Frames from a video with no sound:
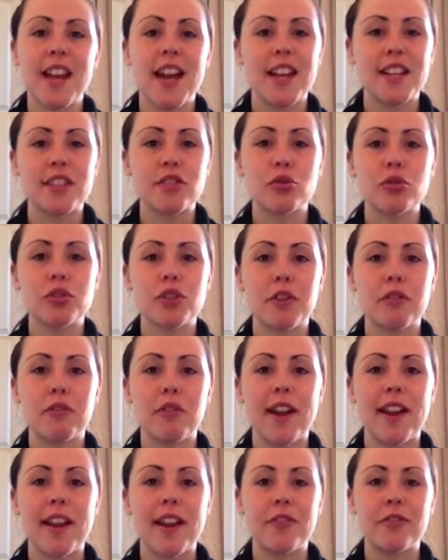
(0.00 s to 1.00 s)
It's also
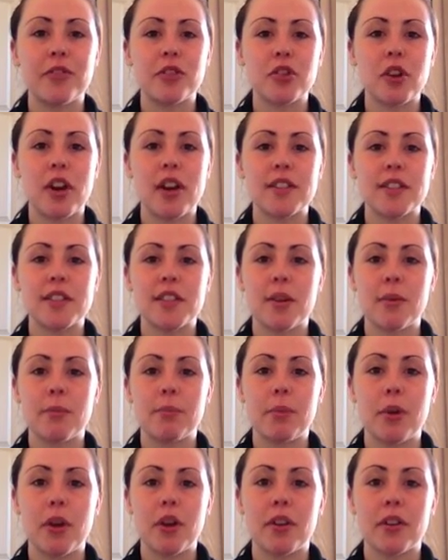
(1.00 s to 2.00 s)
great if you're trying to
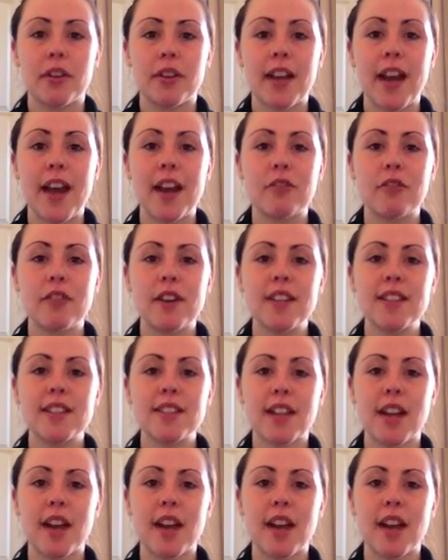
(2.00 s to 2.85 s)
burn calories,